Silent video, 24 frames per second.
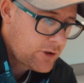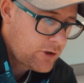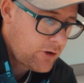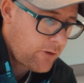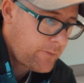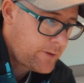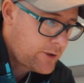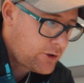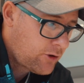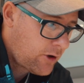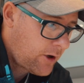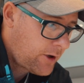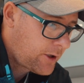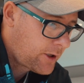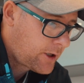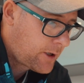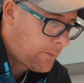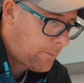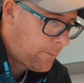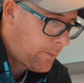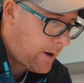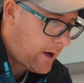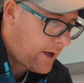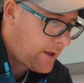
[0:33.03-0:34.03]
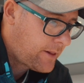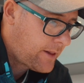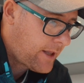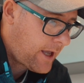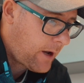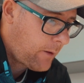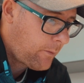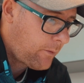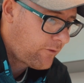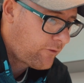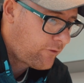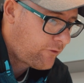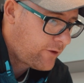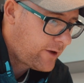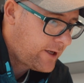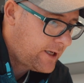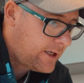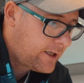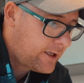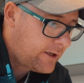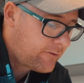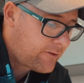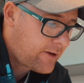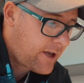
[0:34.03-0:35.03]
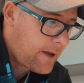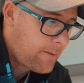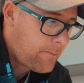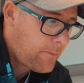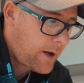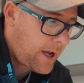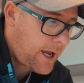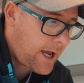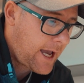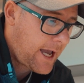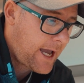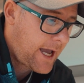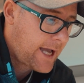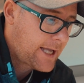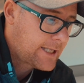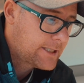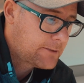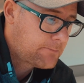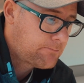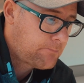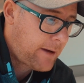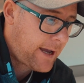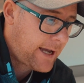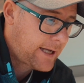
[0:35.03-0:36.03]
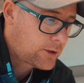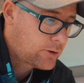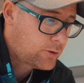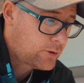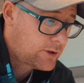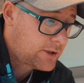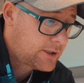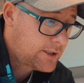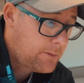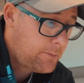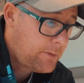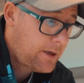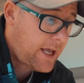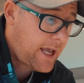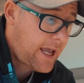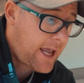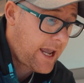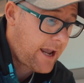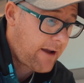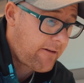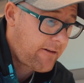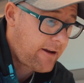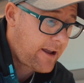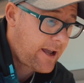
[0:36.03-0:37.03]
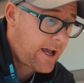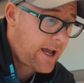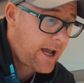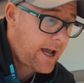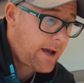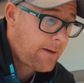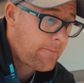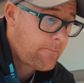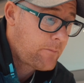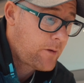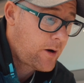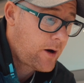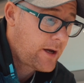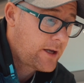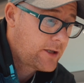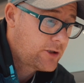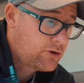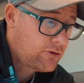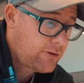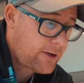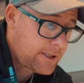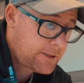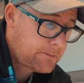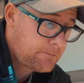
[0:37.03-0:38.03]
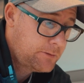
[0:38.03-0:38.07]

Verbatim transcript: So I've been trying to combine that with feeling of getting my hands back to a similar area at my address